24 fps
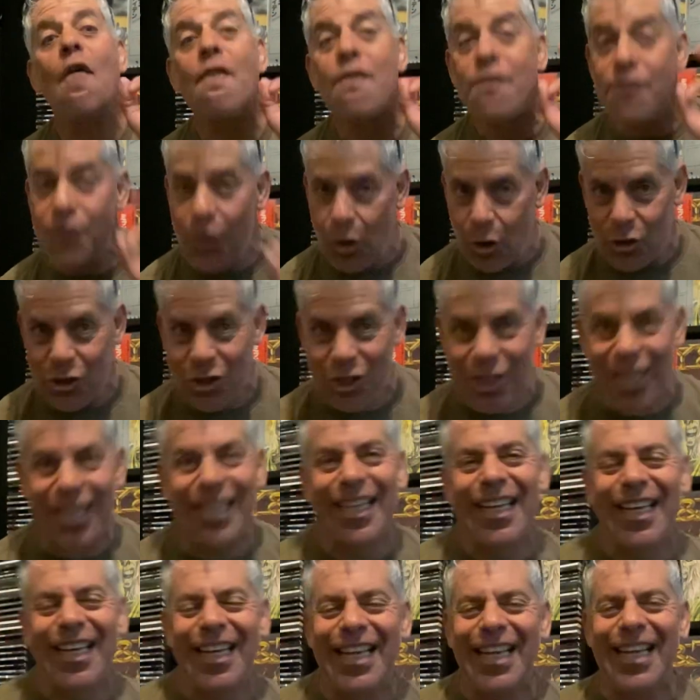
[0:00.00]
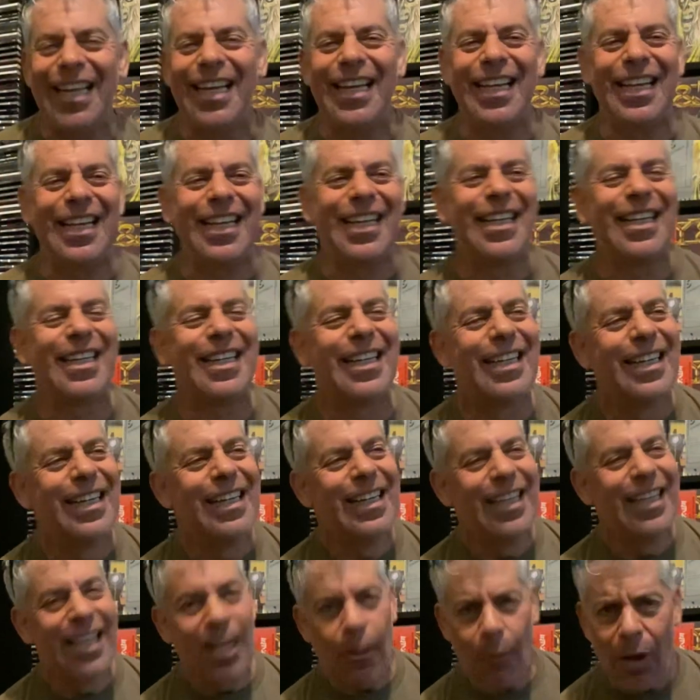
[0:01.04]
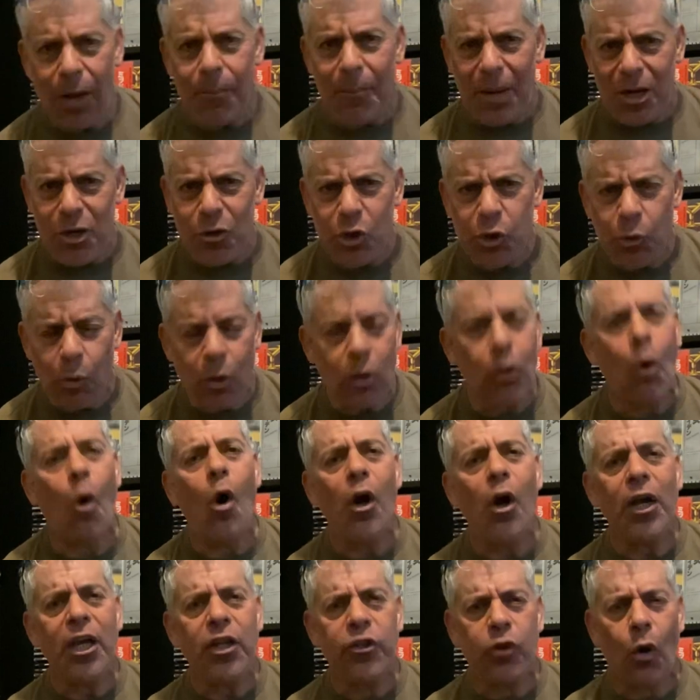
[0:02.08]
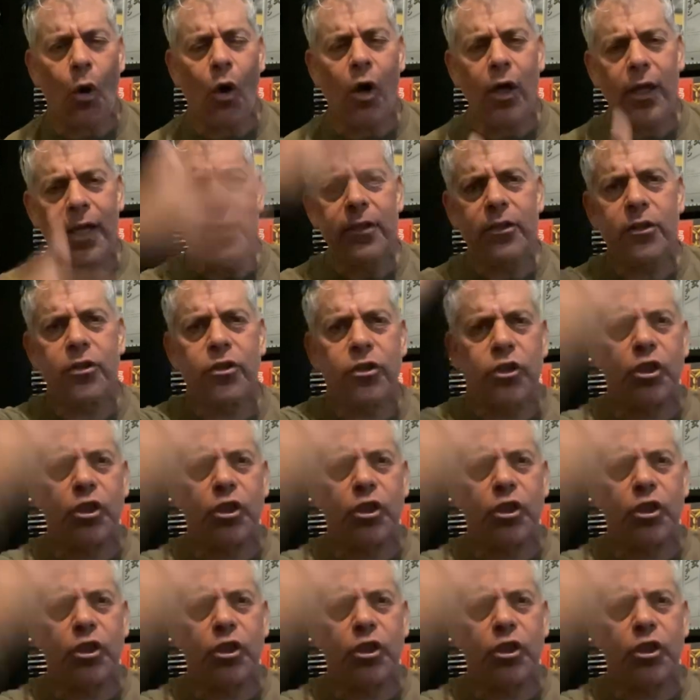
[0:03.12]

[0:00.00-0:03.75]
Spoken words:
first. What? My usual Augie talking.